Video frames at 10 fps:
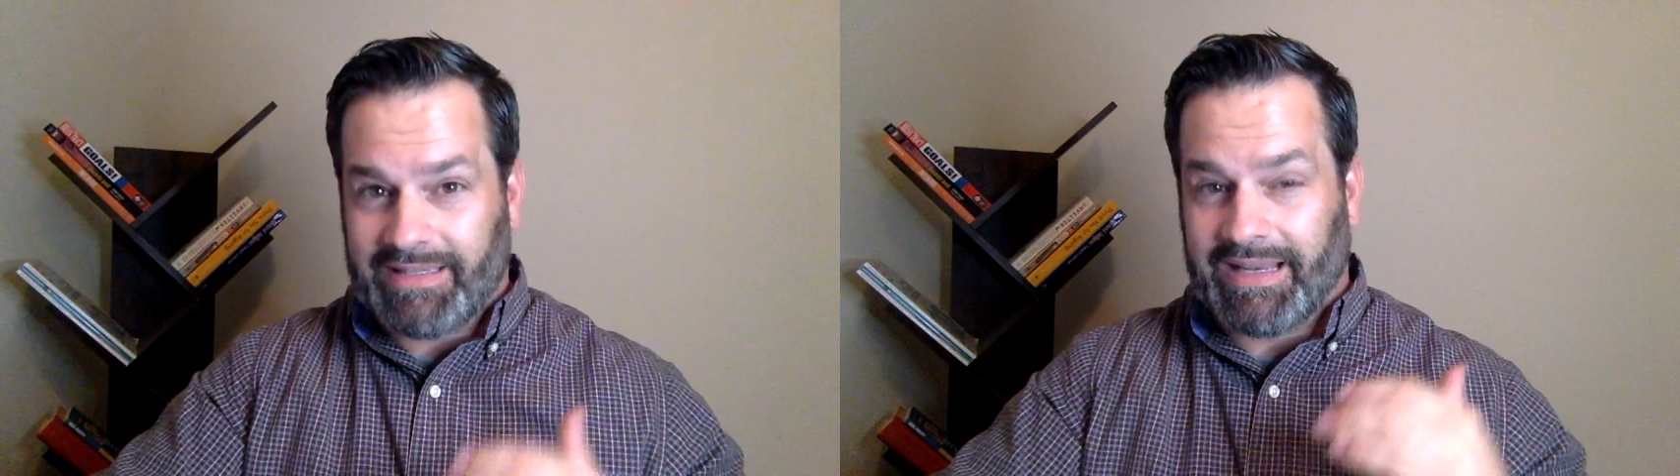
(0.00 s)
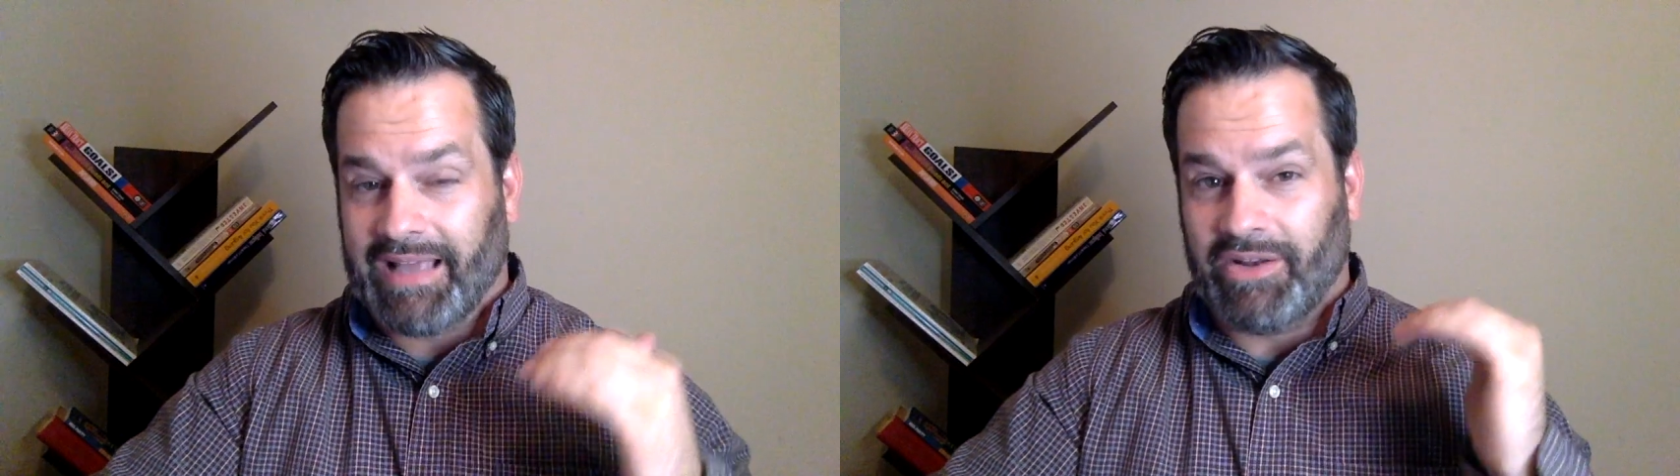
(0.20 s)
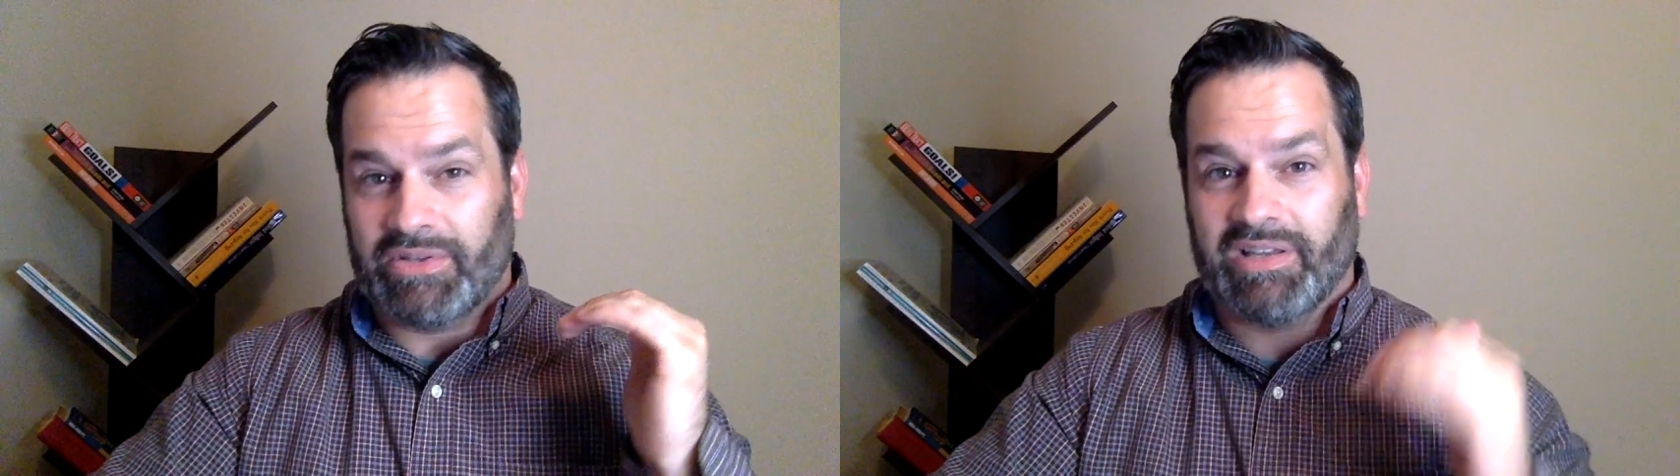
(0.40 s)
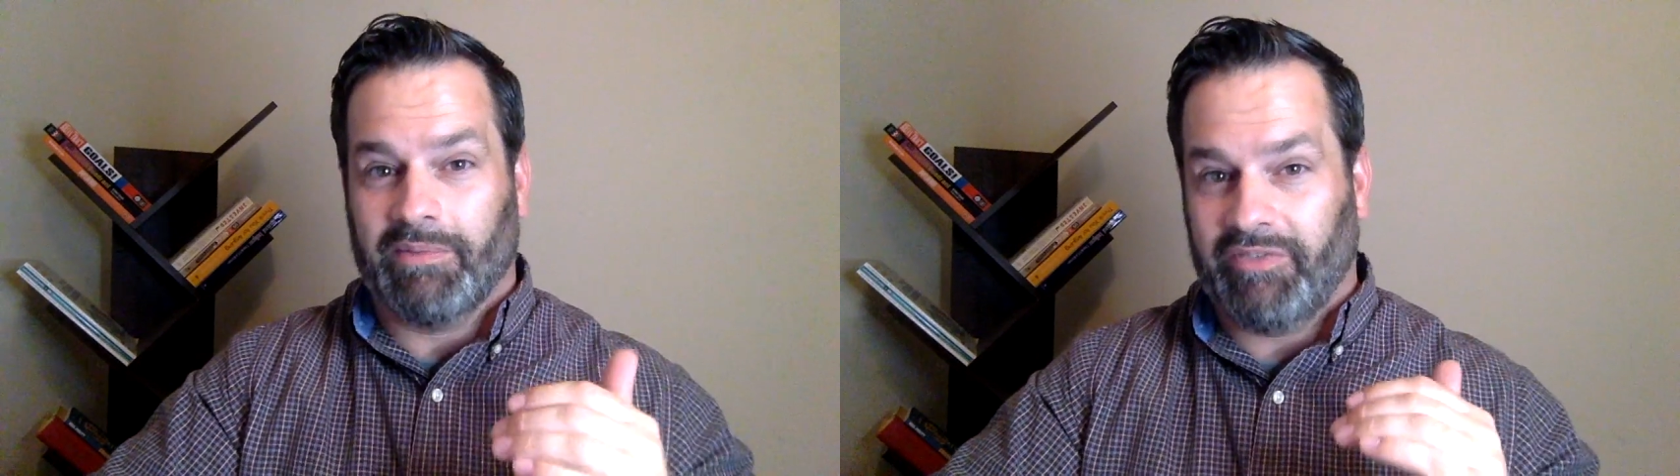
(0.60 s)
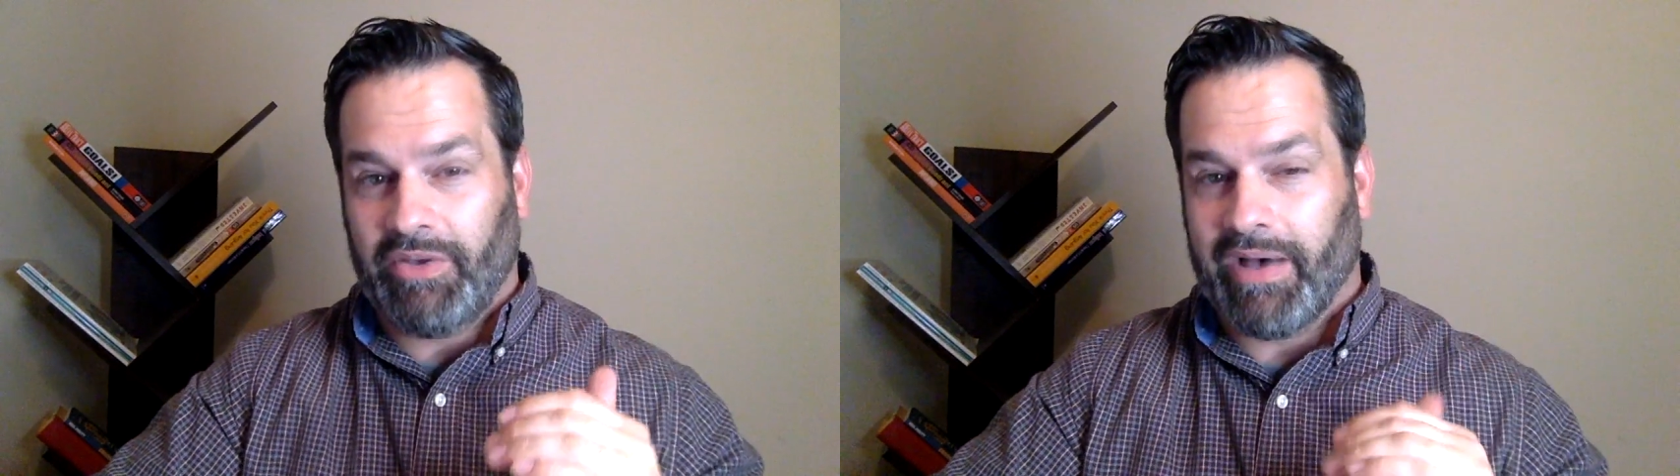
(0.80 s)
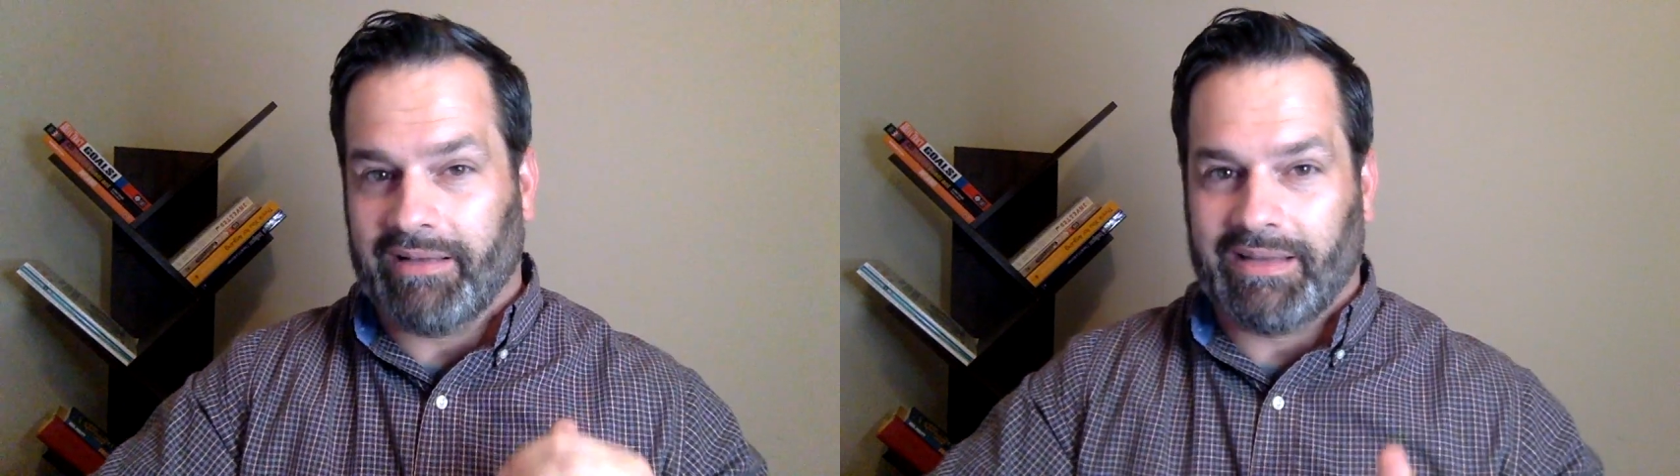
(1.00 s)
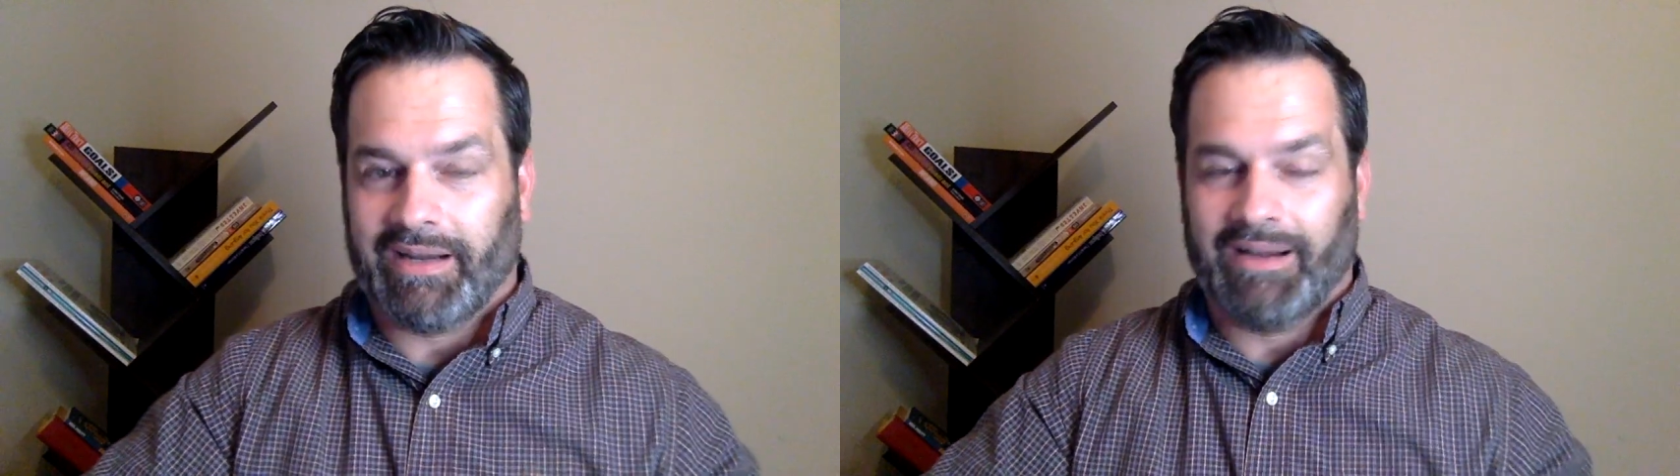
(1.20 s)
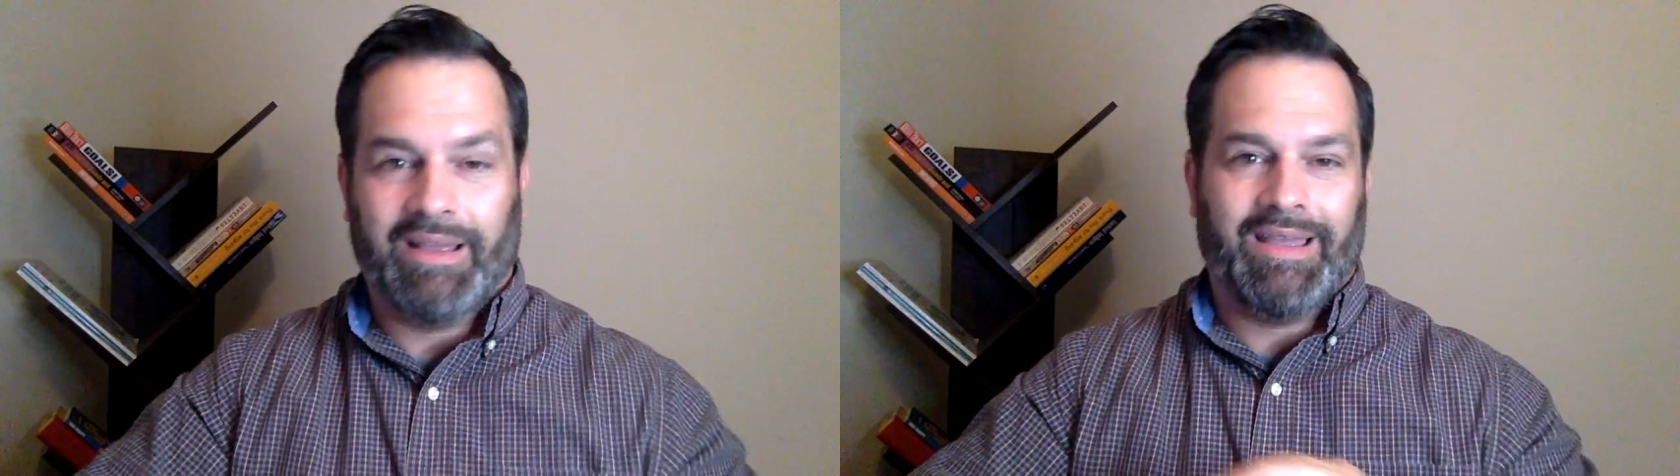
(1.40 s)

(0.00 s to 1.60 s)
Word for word: and I know some of you out there,